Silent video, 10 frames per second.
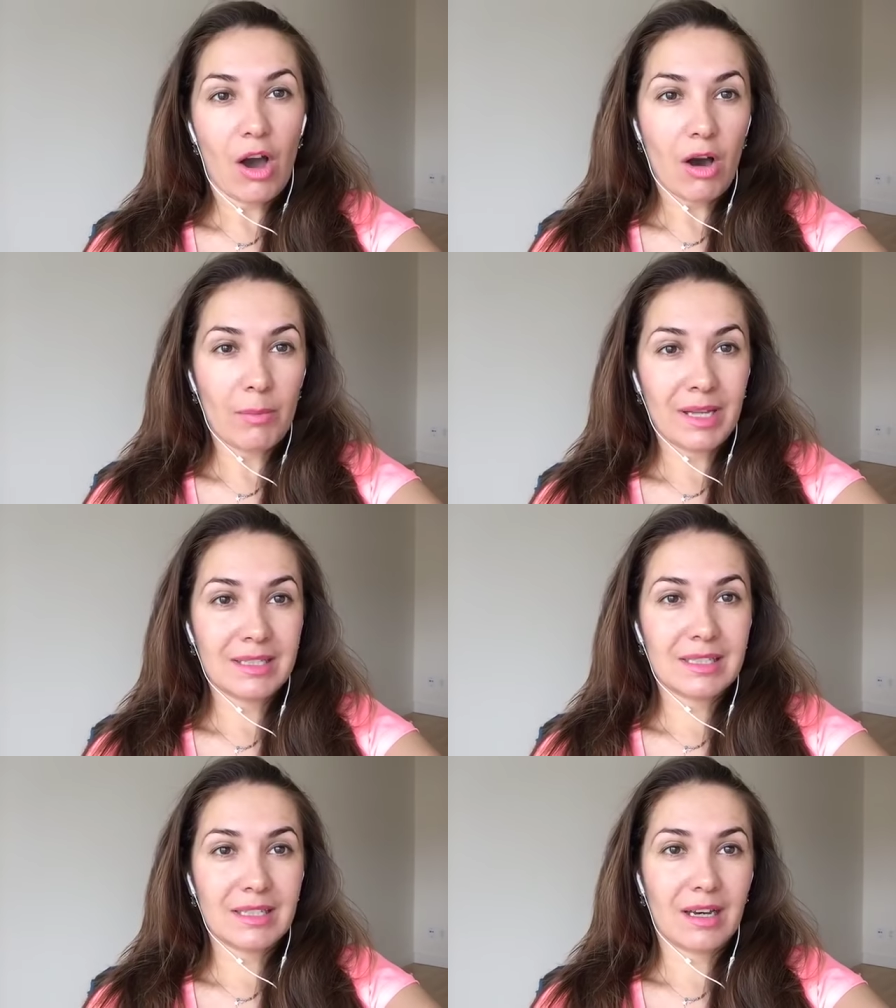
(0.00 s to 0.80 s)

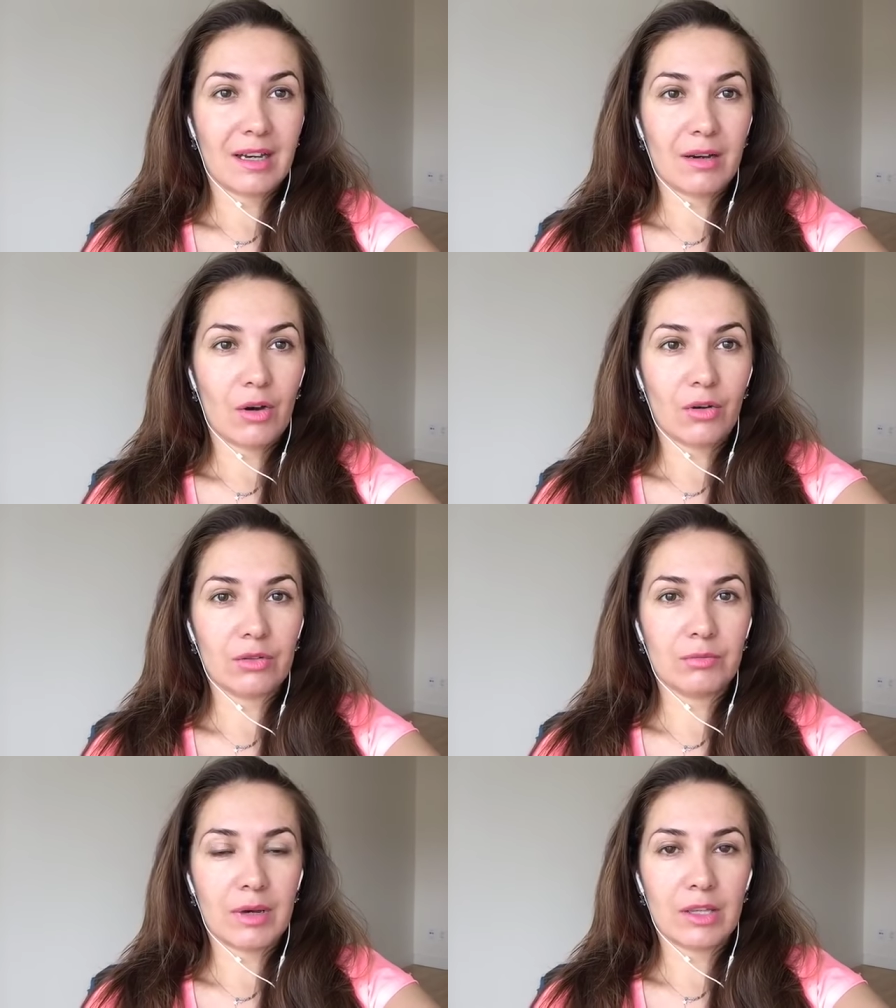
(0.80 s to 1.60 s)
comments
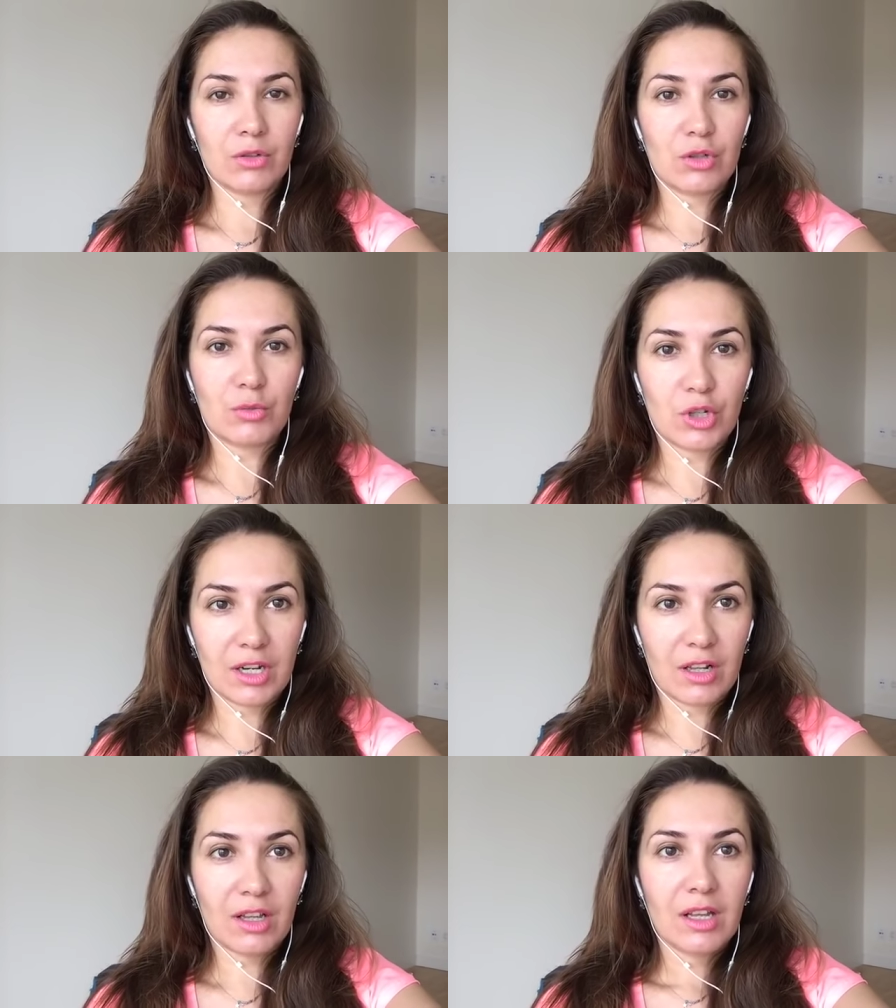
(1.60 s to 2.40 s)
on my YouTube
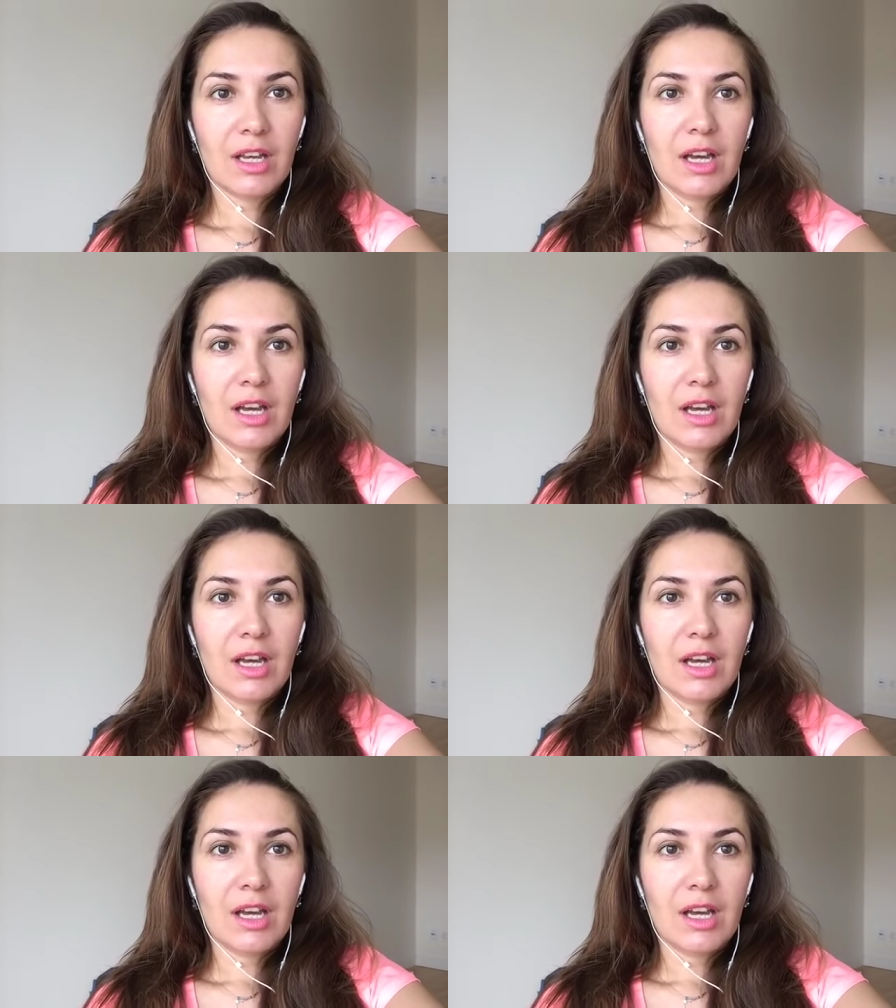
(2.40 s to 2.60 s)
channel.